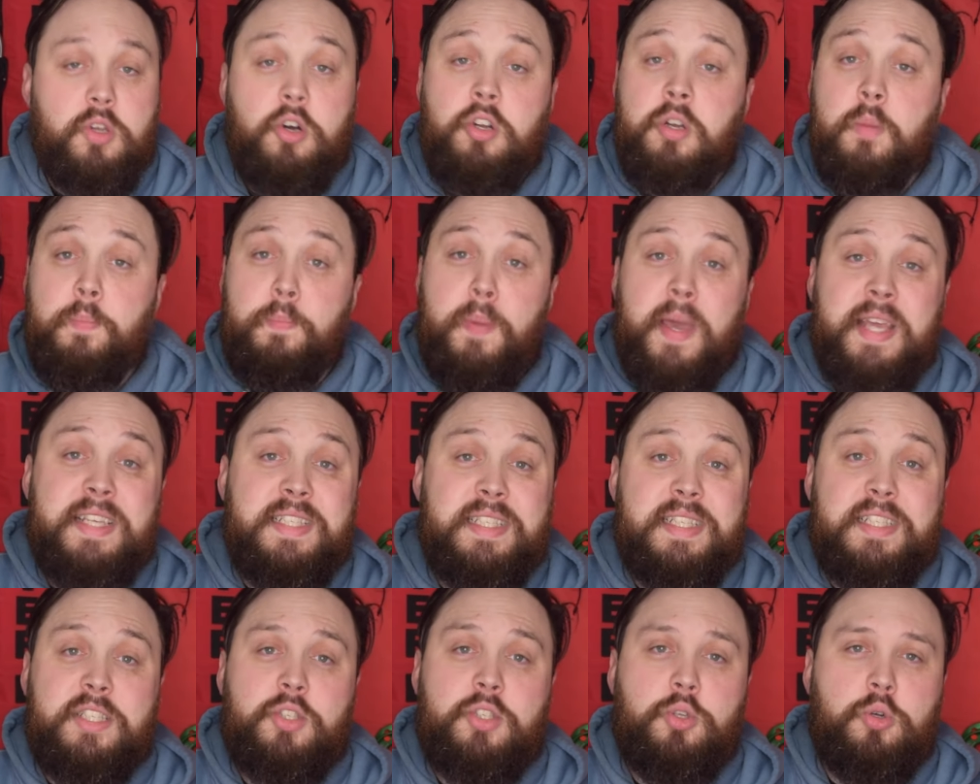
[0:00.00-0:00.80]
On a
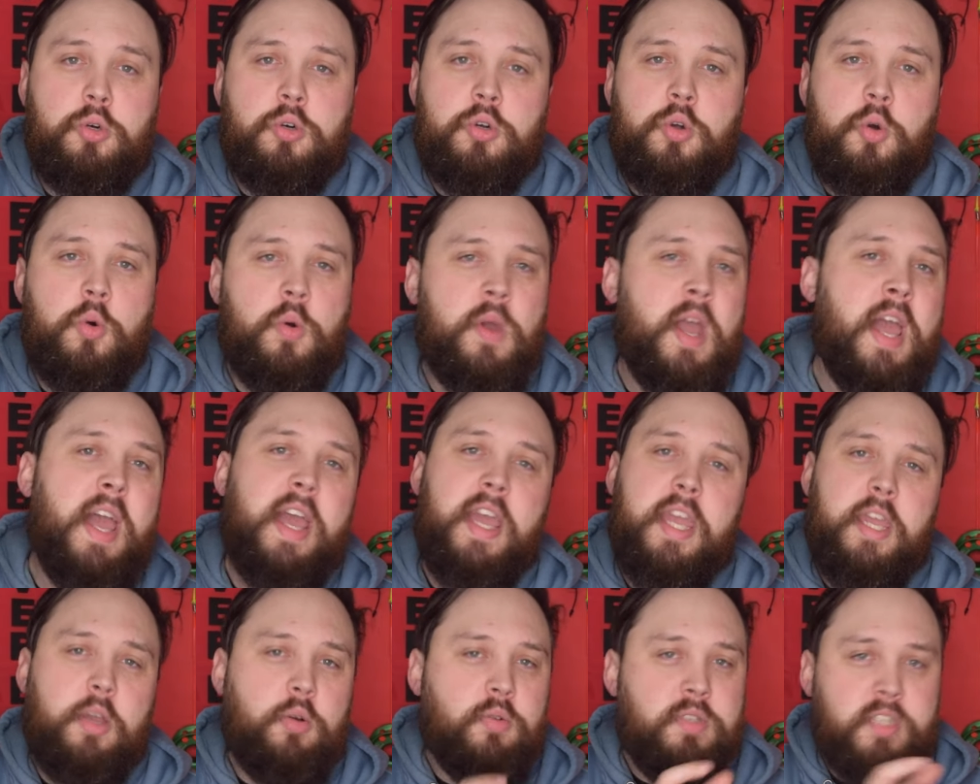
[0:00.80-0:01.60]
basic snorkel,
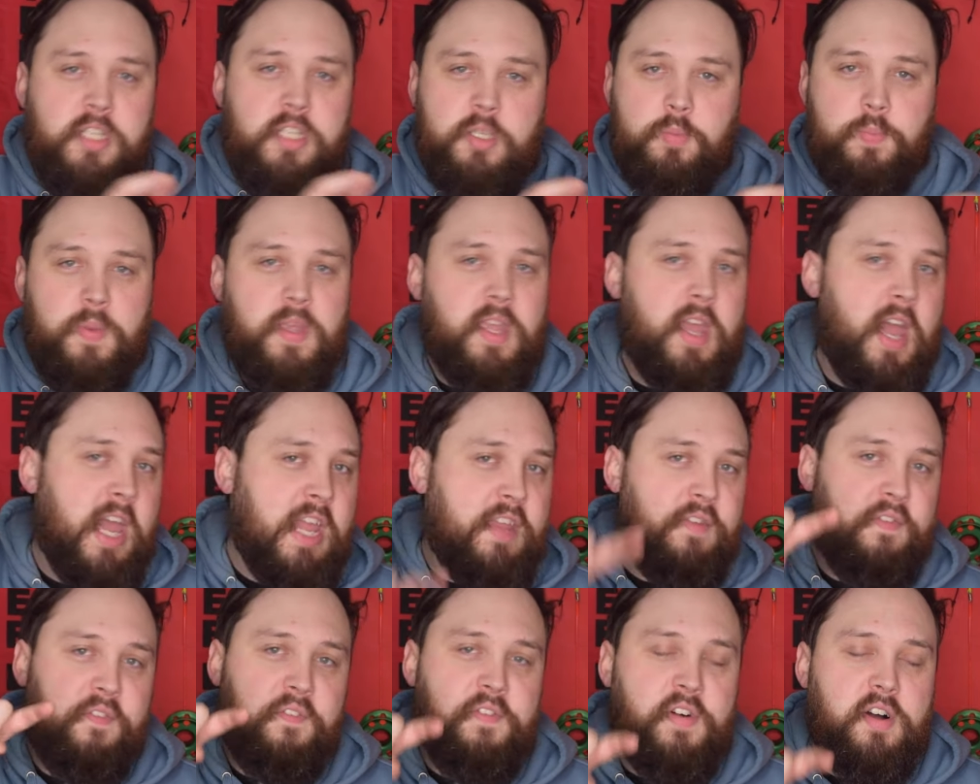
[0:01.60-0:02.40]
it will just be a
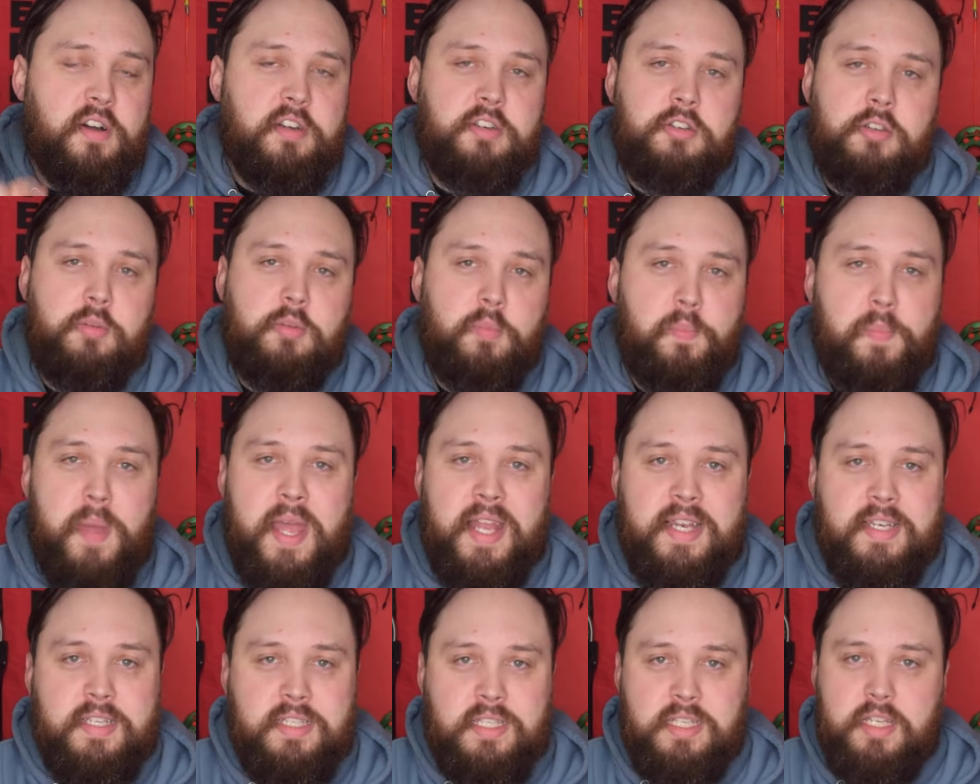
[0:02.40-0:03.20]
final
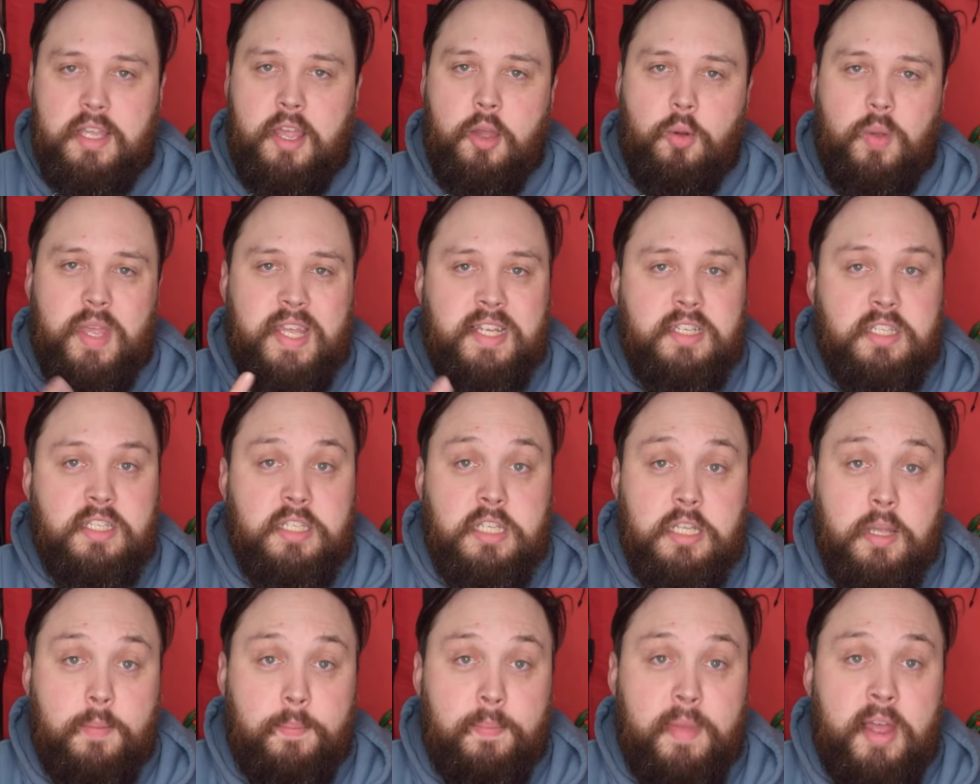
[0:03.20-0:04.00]
bend to go into
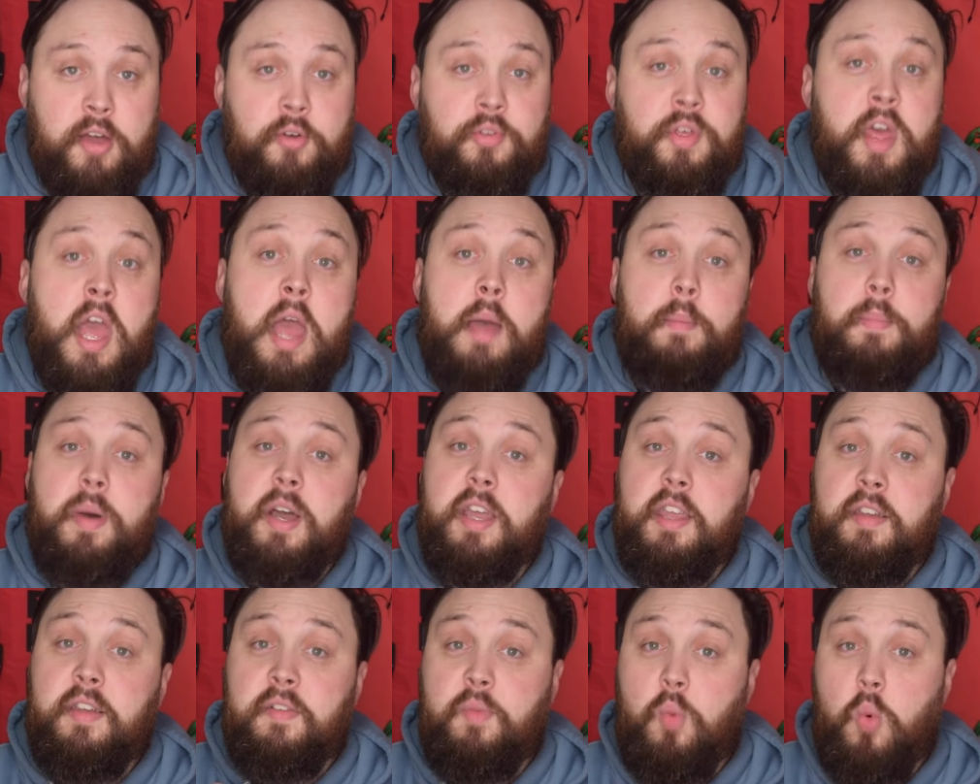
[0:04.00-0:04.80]
your mouth,
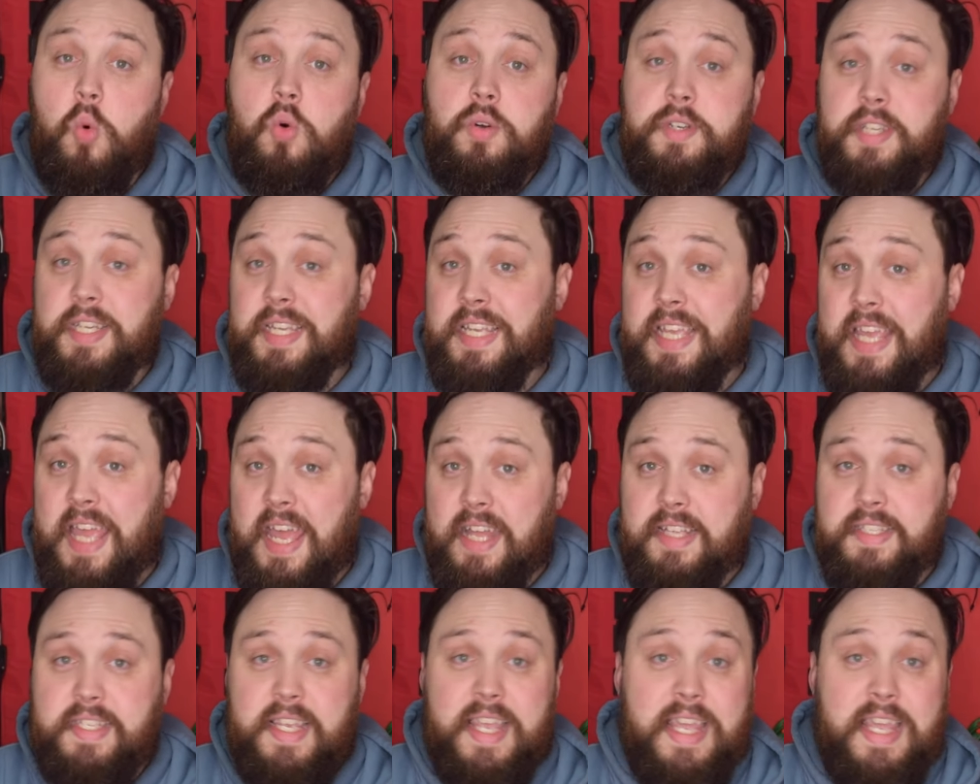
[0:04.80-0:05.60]
but if water
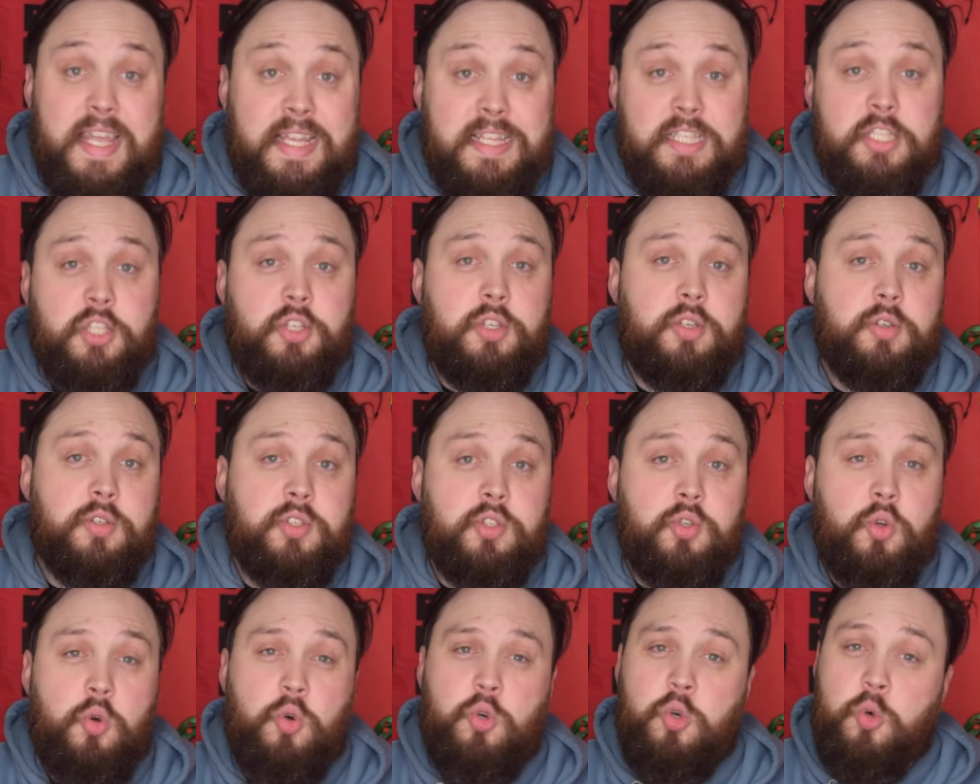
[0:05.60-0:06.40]
gets into your
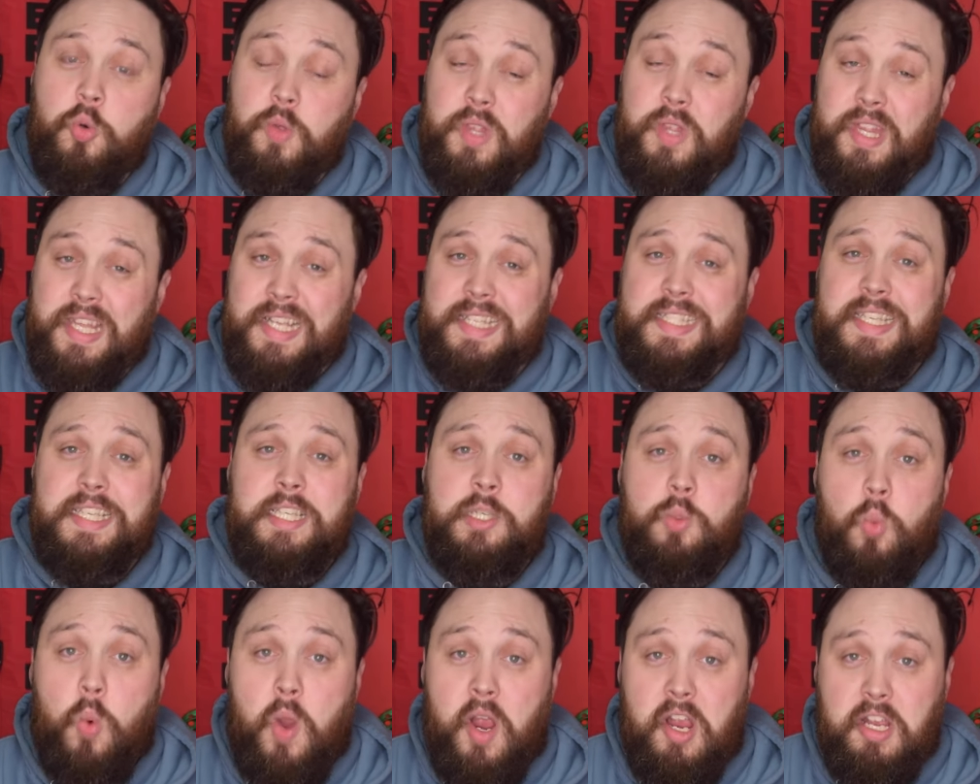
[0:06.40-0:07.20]
snorkel, this
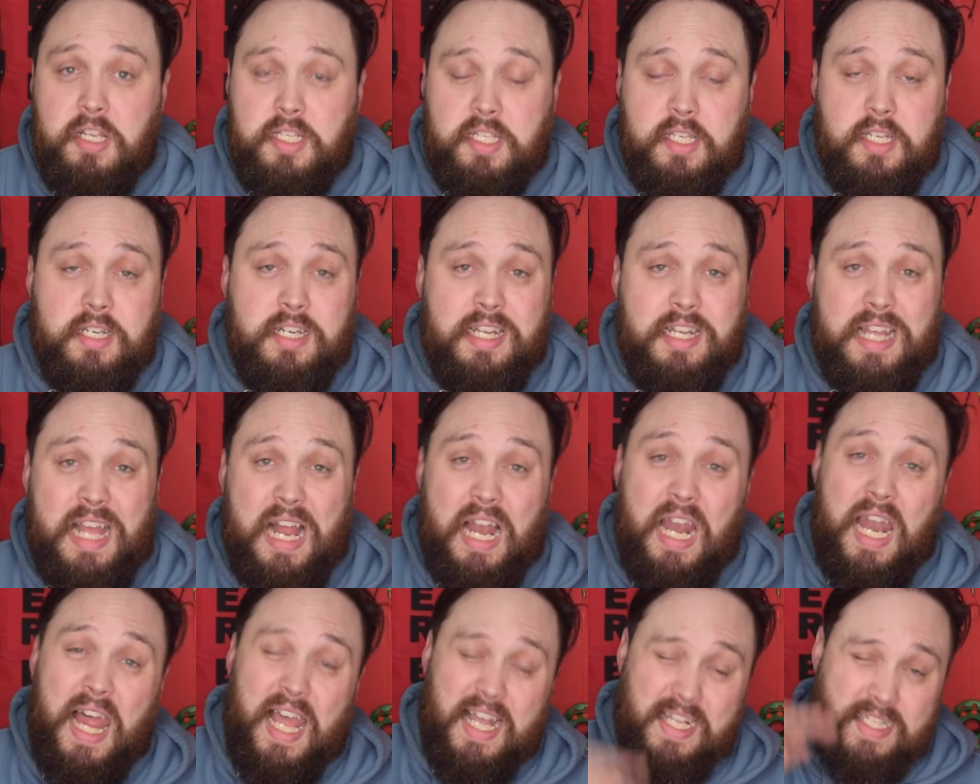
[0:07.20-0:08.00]
is where it's going to
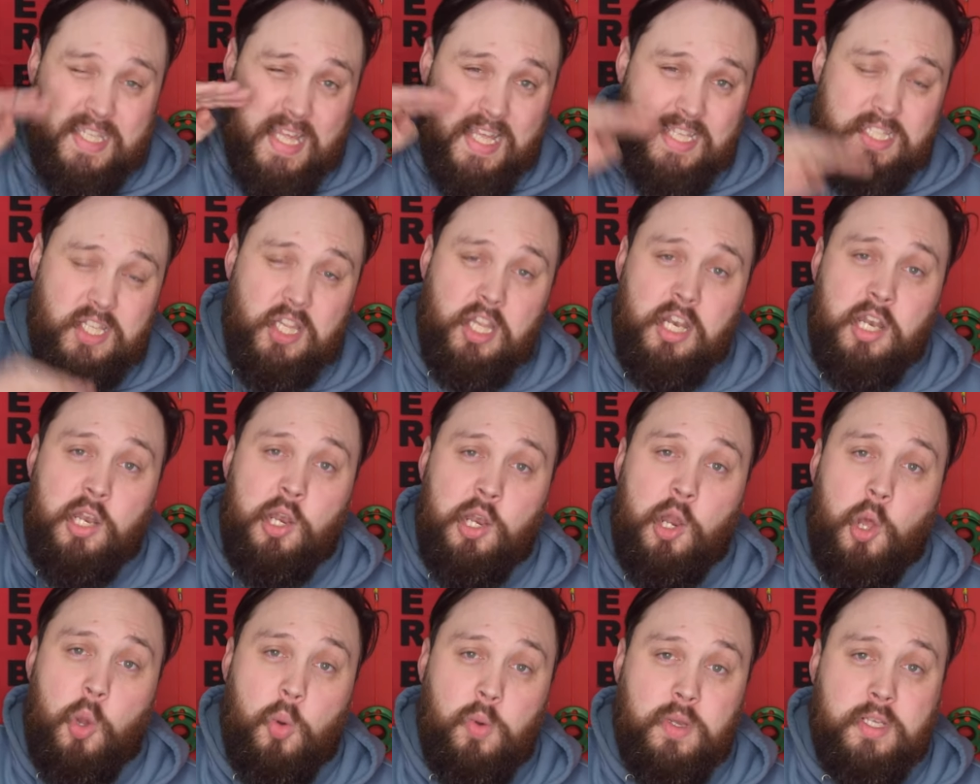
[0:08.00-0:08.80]
collect. That's the
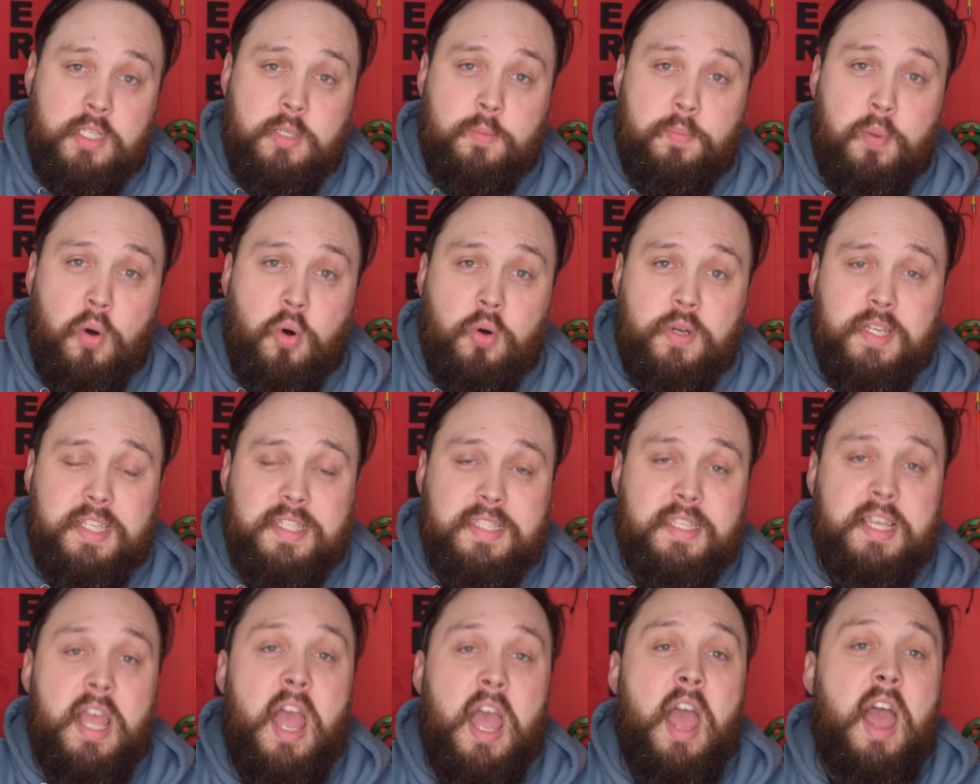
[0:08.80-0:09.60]
lowest
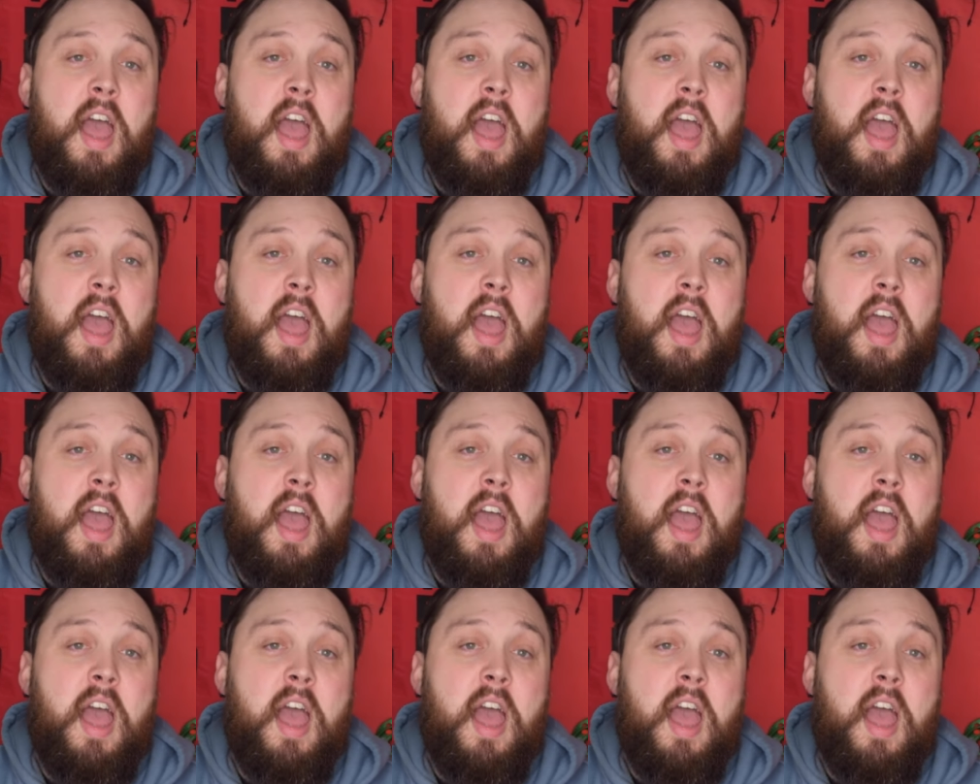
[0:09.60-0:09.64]
point.